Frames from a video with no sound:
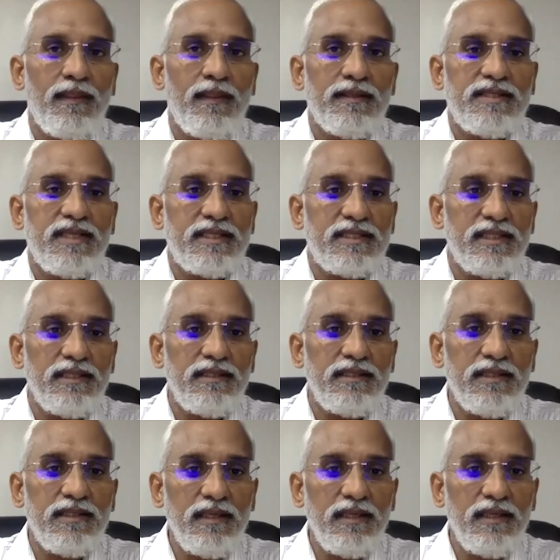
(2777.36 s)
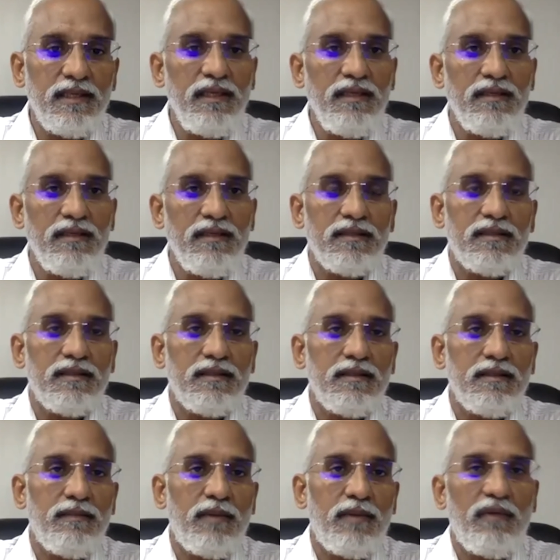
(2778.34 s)
Section 13
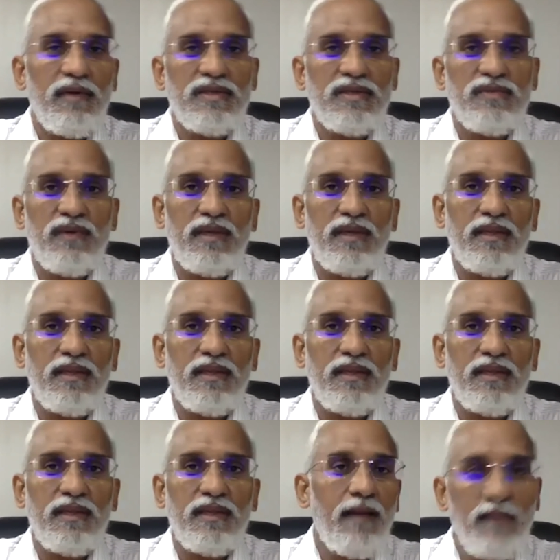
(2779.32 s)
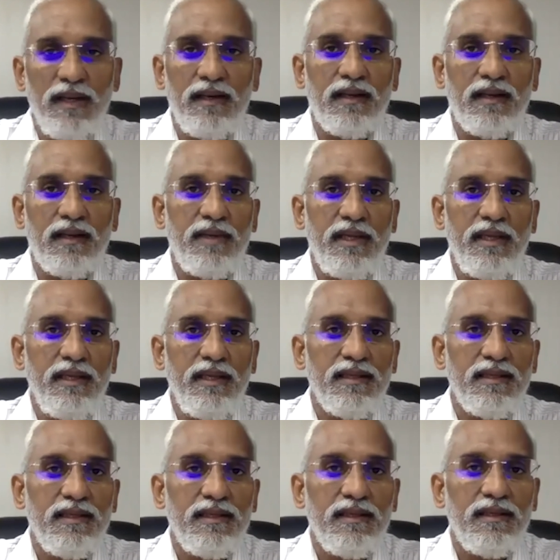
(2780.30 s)
provides for the appeal
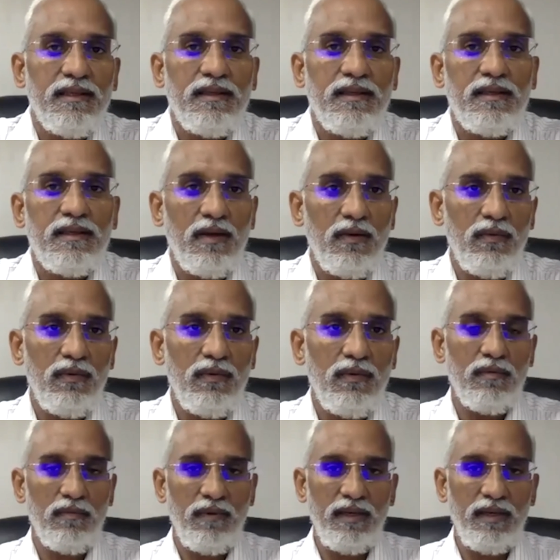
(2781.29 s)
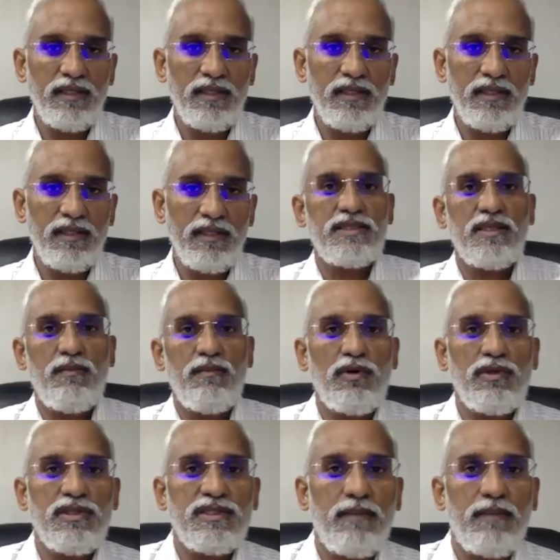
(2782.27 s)
remedy. Now, when it speaks
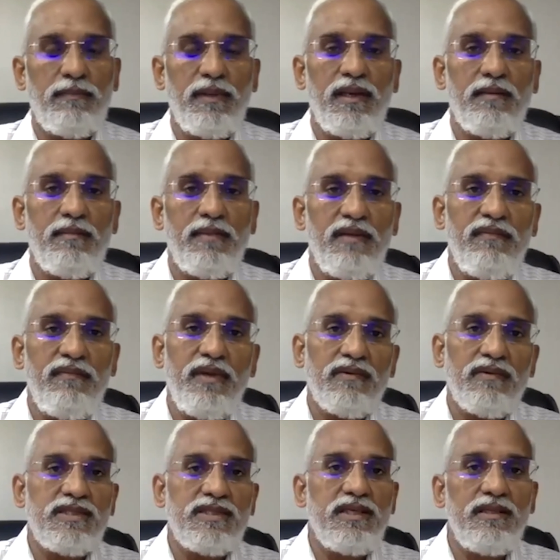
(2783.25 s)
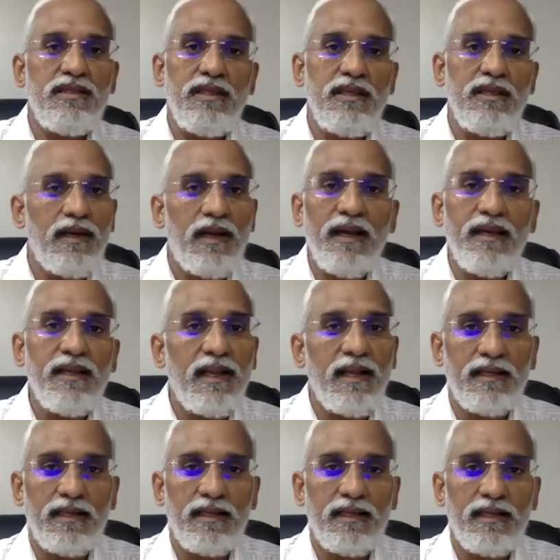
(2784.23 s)
about this appeal remedy, we have seen the
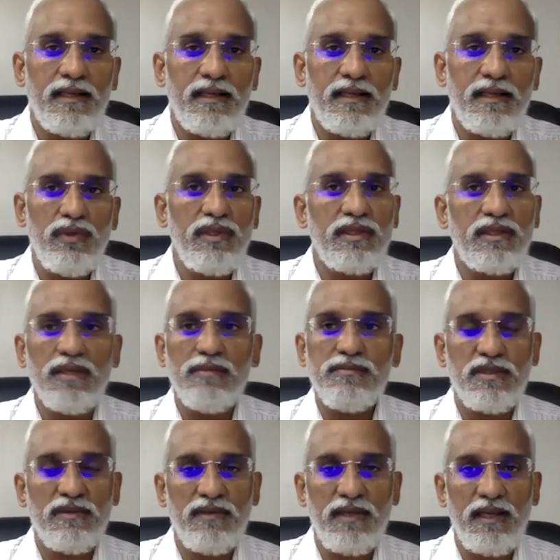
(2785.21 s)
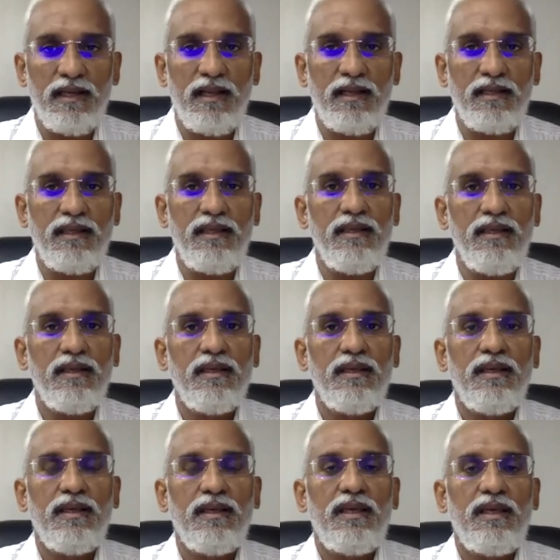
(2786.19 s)
hierarchy. So in terms of the hierarchy,
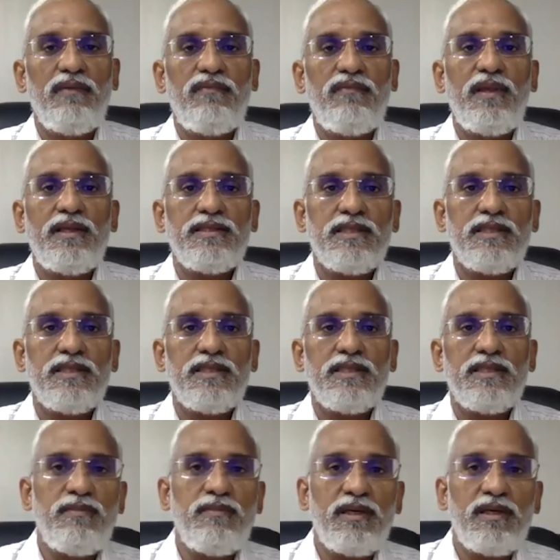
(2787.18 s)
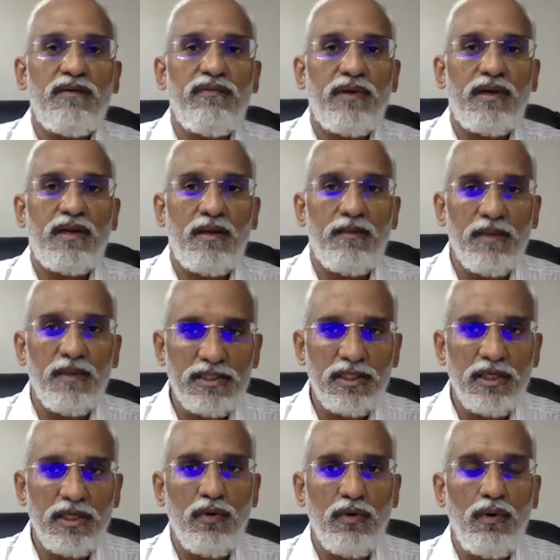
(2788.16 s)
if there is a judgment of a
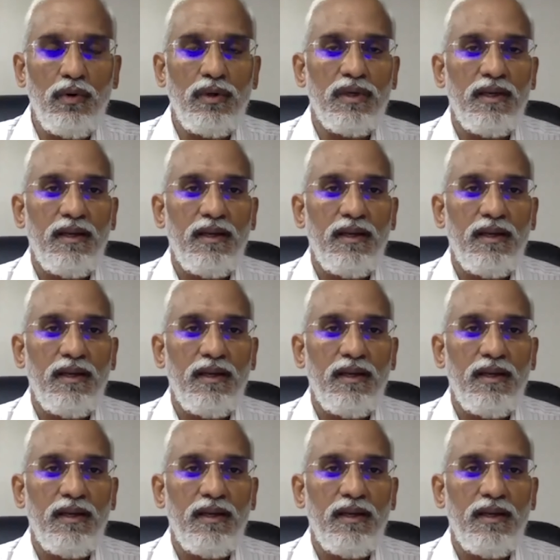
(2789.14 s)
commercial court